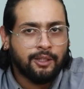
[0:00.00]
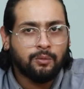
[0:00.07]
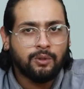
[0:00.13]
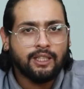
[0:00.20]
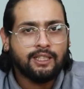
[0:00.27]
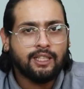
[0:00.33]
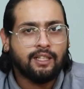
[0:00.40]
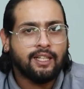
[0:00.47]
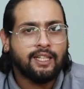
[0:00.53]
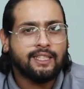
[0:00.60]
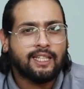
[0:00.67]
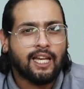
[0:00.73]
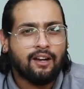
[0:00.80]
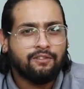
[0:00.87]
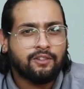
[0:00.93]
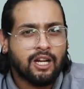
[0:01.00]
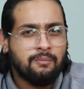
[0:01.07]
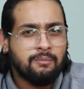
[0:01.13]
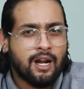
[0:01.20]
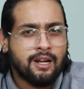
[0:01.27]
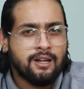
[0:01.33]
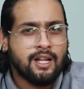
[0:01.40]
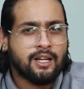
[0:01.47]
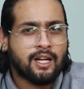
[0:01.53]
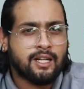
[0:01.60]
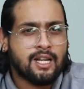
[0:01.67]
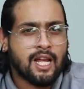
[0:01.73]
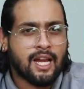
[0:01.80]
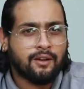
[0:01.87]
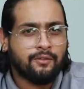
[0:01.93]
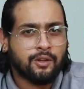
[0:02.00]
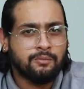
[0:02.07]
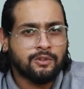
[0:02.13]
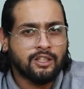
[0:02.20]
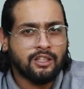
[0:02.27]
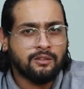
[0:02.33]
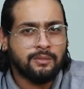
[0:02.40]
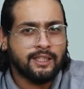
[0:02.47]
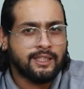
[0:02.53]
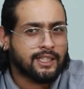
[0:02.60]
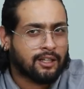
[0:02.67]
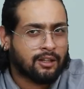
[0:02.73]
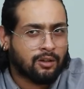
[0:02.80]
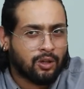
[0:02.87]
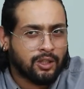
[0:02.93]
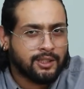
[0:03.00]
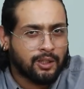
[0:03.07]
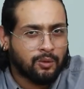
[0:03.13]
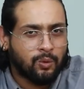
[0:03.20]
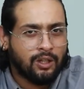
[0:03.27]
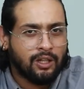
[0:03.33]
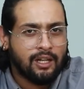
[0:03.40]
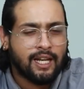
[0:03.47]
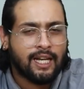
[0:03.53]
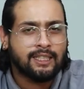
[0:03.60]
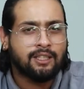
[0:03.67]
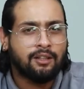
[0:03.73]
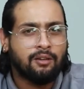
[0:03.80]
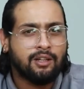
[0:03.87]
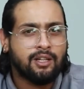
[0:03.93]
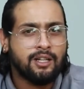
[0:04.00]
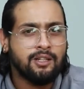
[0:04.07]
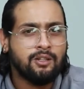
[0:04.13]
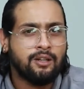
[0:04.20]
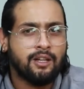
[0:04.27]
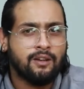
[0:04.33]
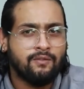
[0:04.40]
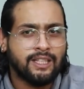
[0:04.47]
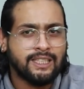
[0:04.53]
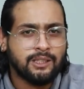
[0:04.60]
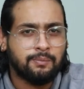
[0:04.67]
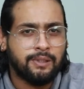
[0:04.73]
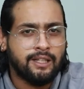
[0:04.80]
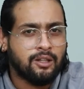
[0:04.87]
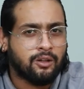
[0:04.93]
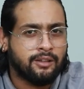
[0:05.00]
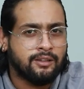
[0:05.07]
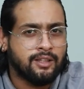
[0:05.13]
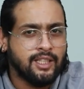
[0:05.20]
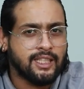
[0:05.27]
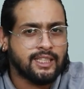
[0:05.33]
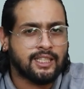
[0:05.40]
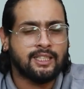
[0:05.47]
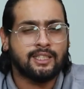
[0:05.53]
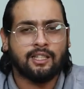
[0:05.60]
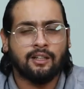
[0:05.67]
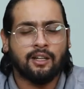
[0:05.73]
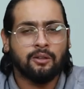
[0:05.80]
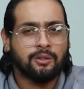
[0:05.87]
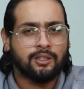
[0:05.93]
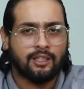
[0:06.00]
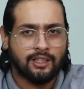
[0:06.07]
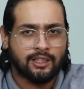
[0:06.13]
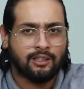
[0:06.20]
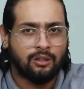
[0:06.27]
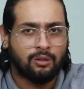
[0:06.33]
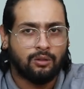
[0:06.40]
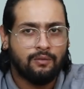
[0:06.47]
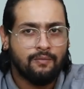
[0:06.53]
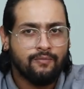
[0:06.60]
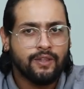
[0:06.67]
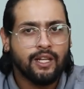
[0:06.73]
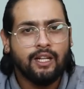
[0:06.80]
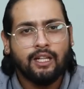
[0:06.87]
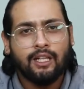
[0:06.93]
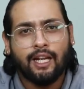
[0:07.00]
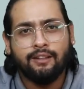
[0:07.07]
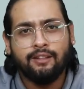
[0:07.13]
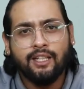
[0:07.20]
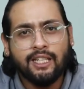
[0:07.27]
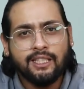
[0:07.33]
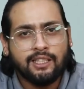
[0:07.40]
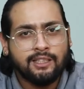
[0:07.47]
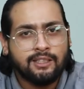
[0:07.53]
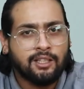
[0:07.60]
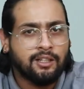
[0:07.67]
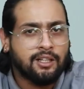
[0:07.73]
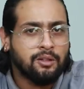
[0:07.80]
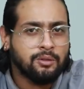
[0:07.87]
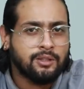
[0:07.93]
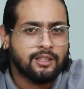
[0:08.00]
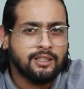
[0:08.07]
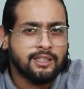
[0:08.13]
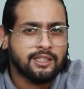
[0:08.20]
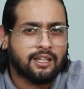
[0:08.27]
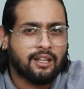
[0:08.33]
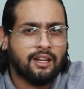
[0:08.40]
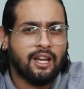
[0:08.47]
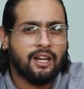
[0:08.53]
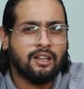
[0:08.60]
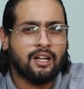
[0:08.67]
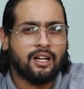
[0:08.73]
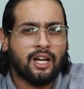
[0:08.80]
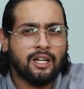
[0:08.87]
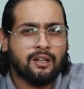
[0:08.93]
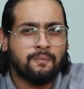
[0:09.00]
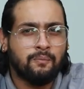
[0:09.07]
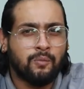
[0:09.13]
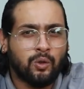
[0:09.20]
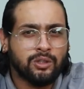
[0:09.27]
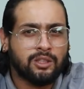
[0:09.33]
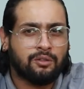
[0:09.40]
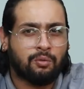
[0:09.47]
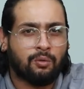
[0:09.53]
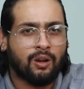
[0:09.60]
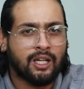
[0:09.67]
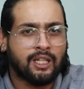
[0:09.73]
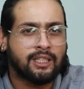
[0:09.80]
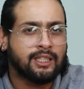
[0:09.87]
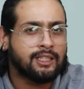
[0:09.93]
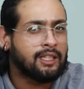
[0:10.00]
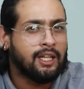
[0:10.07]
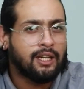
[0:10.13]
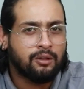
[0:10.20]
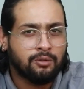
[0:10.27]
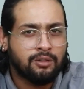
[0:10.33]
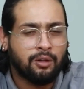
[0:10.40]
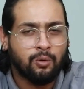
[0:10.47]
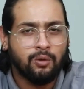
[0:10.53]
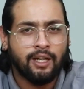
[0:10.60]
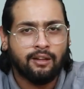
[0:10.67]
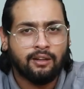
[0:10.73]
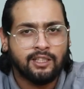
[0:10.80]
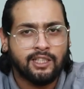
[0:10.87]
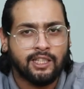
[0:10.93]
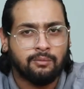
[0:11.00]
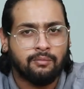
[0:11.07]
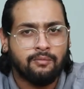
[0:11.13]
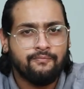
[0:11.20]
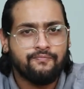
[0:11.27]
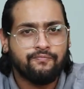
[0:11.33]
universities have come under attack from governments across the world as the return on investment on these institutions is low, and these institutions create the utmost ruckus to the ruling regime.